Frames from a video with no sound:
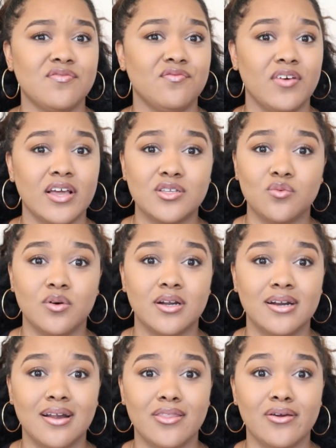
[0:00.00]
affect one
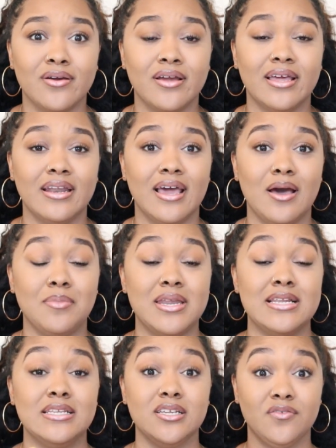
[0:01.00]
another and how
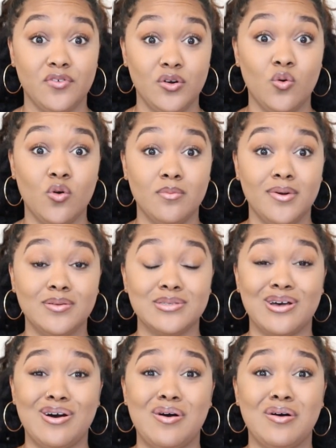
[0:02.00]
many different
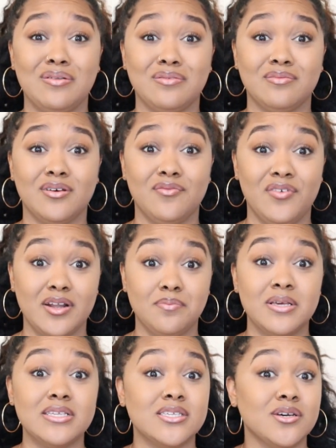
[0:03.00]
hormones all
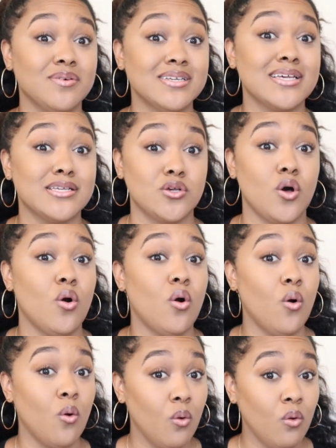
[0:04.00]
affect PCOS as a
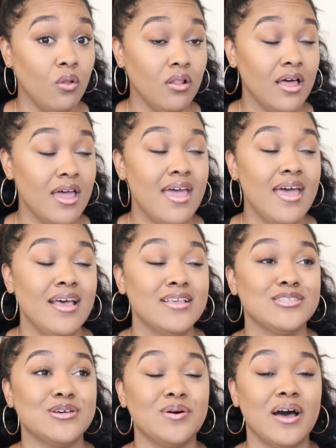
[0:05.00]
whole.
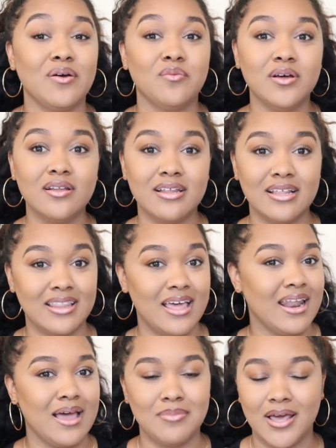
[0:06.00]
So I will link
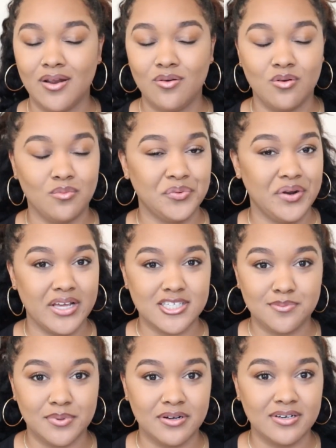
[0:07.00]
that. I'm not a hormone
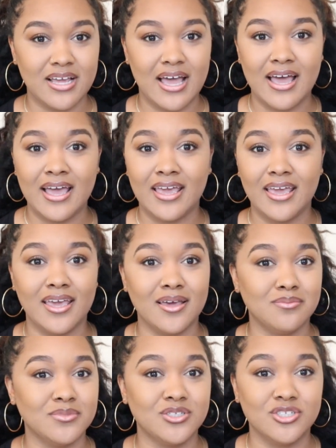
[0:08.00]
expert. I
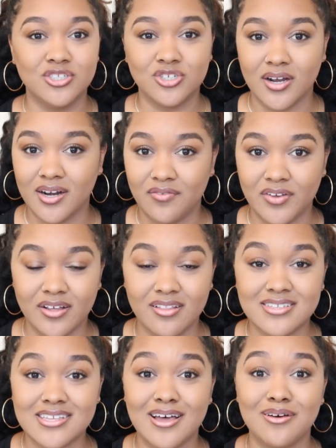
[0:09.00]
am trying to figure
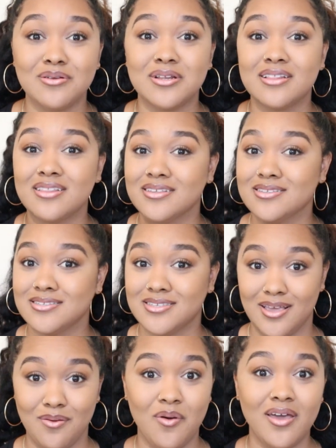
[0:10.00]
this out the
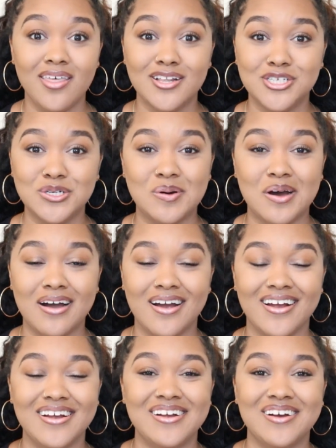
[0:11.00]
same way that you
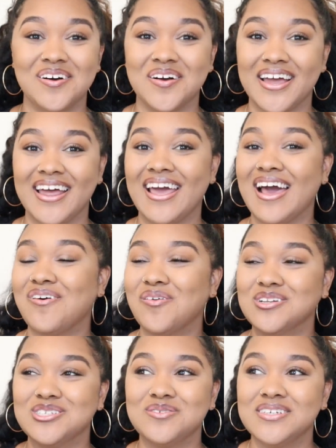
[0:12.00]
are. Okay, I
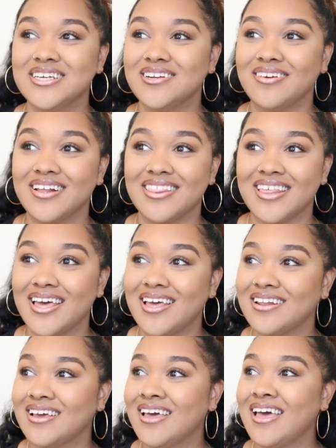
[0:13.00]
want to reiterate that